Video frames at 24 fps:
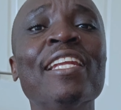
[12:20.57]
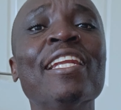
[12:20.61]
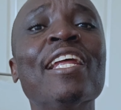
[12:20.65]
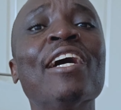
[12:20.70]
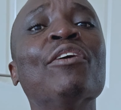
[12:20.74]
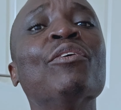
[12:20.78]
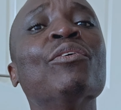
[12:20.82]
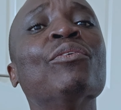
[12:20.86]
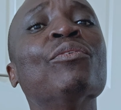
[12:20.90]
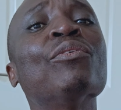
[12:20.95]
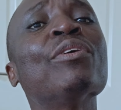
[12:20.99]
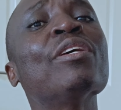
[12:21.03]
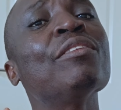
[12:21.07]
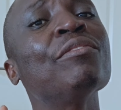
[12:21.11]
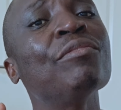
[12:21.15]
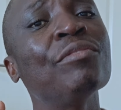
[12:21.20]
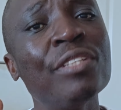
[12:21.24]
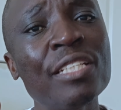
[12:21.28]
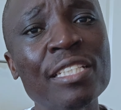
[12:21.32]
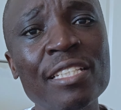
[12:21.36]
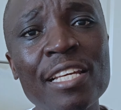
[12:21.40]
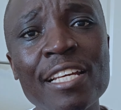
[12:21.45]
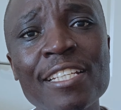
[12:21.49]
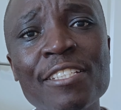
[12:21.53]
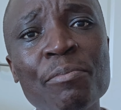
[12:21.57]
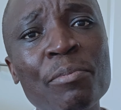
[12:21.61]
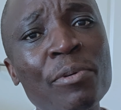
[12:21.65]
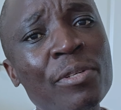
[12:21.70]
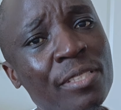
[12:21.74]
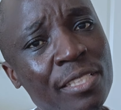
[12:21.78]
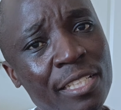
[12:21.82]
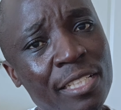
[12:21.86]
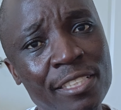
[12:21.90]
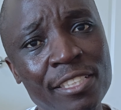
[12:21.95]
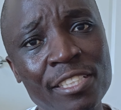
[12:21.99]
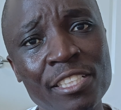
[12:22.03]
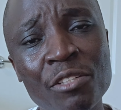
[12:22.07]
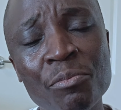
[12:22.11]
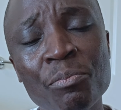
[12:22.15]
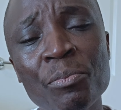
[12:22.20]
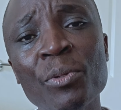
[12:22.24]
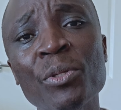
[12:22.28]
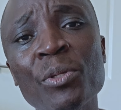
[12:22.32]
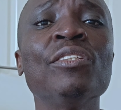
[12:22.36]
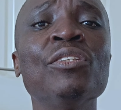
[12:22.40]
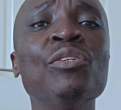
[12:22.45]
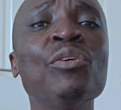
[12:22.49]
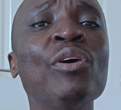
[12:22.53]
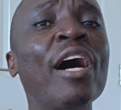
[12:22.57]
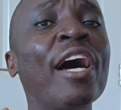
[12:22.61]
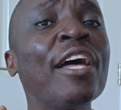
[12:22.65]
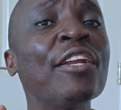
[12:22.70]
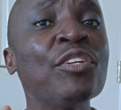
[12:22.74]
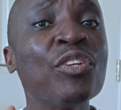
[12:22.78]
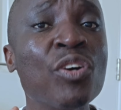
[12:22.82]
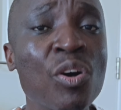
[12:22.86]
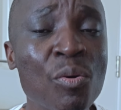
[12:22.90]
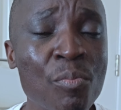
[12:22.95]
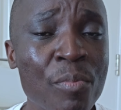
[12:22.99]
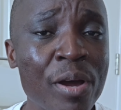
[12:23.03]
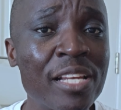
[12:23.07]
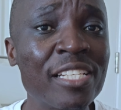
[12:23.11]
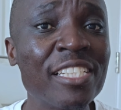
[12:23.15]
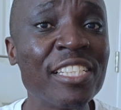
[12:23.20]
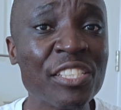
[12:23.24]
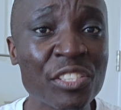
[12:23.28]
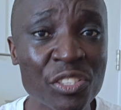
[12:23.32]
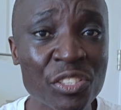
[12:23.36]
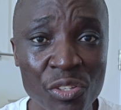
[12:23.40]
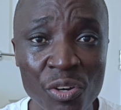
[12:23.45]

Now, with visa sponsorship, you are normally